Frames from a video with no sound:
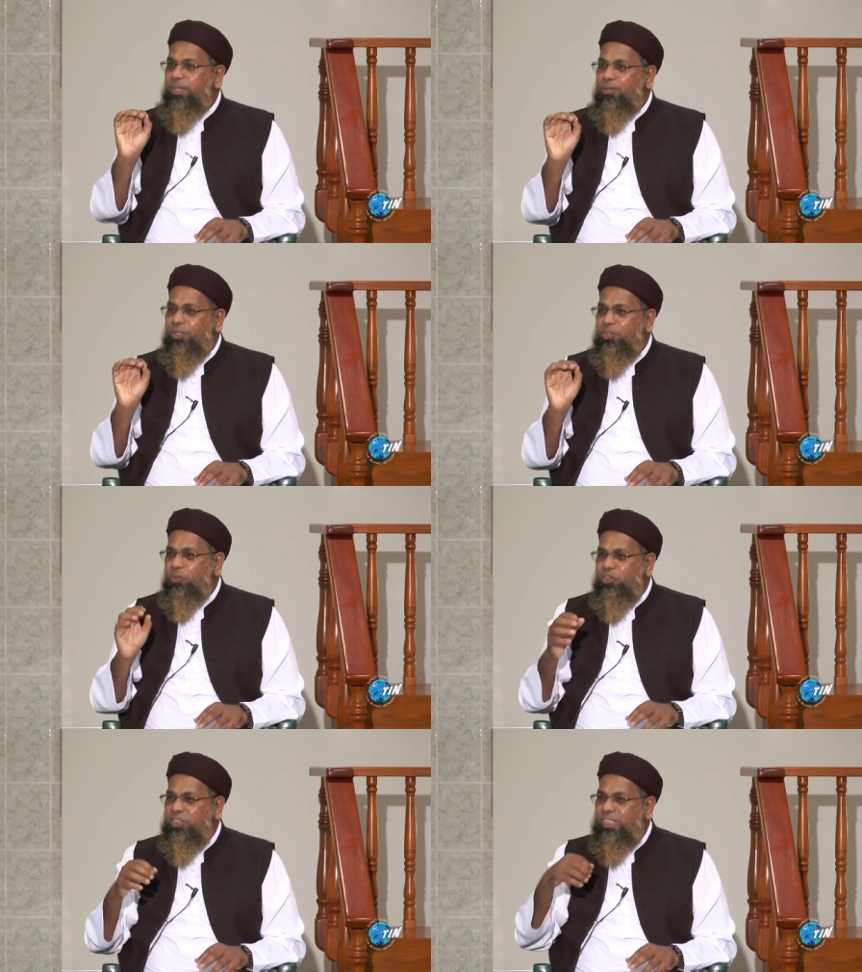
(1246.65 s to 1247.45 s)
because
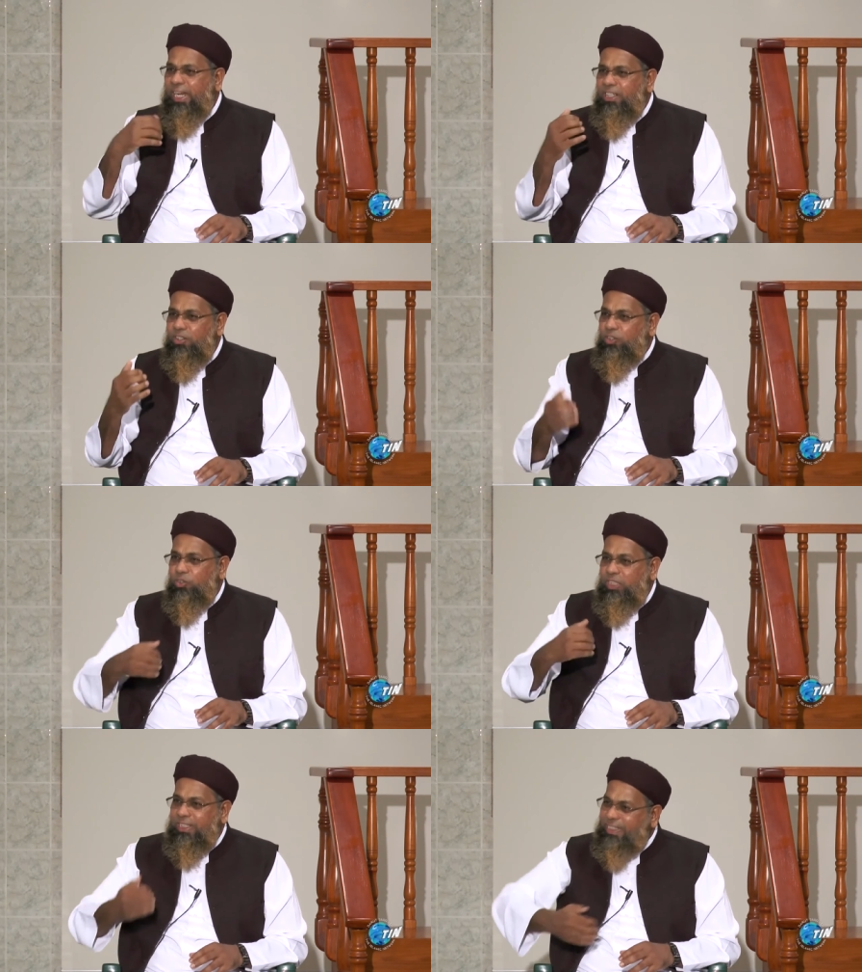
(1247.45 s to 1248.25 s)
you, gener- you
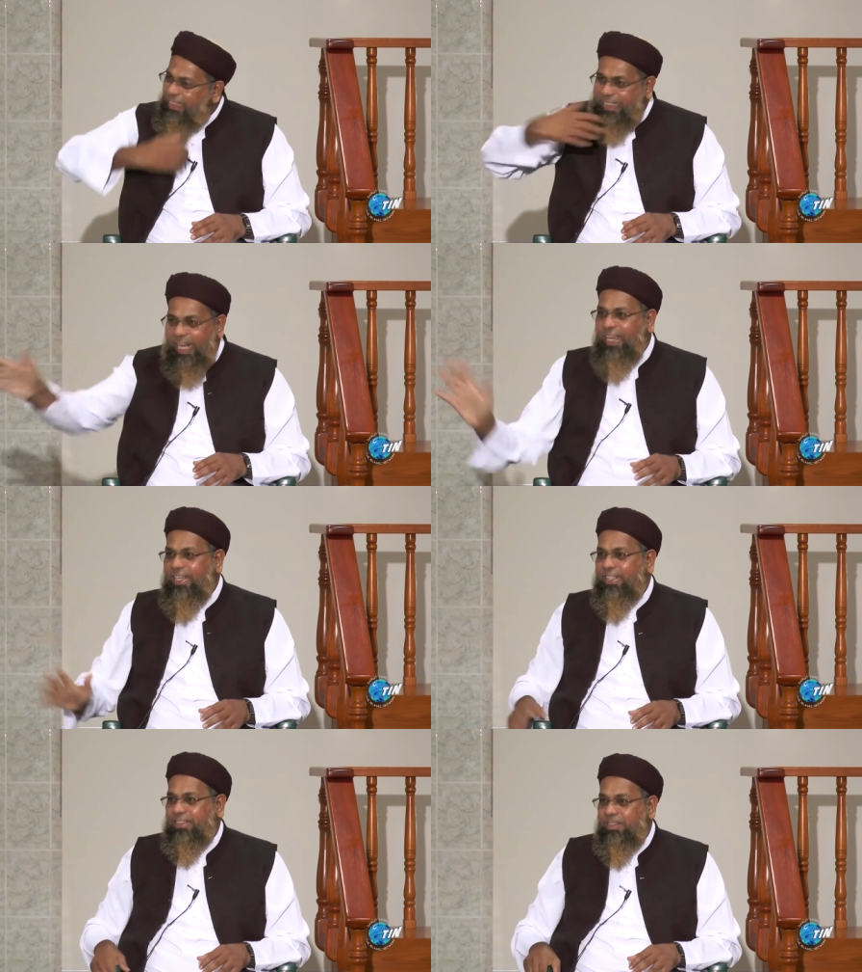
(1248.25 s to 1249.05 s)
just
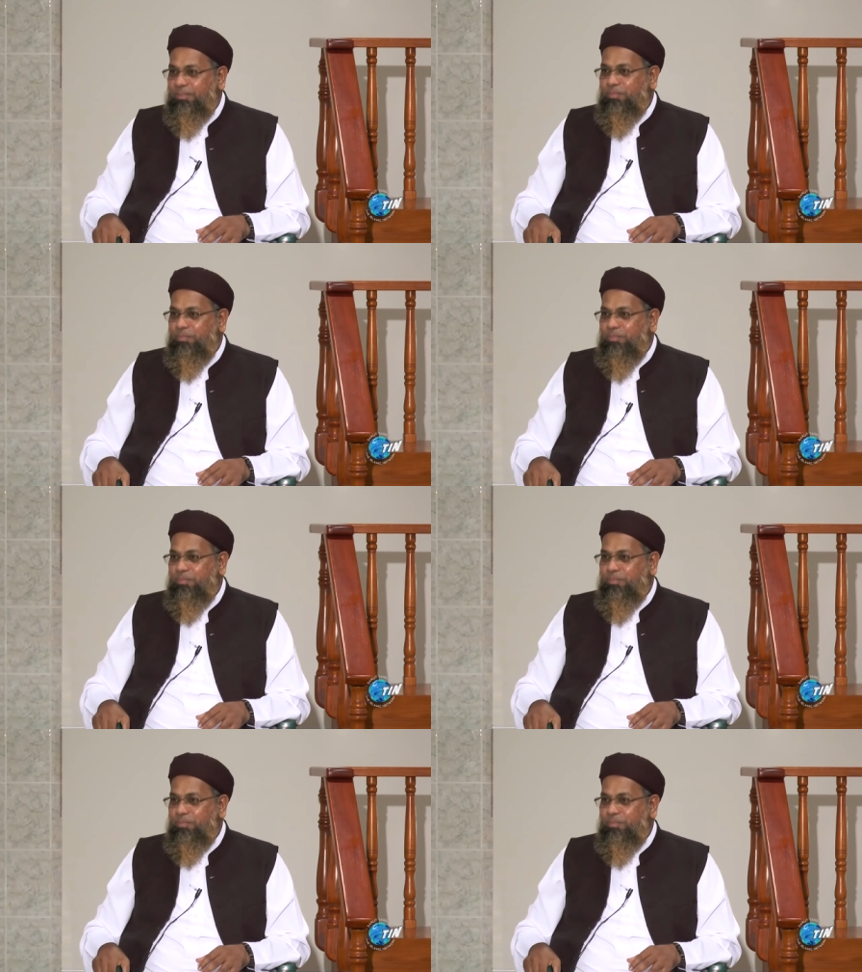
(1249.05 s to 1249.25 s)
dislike it.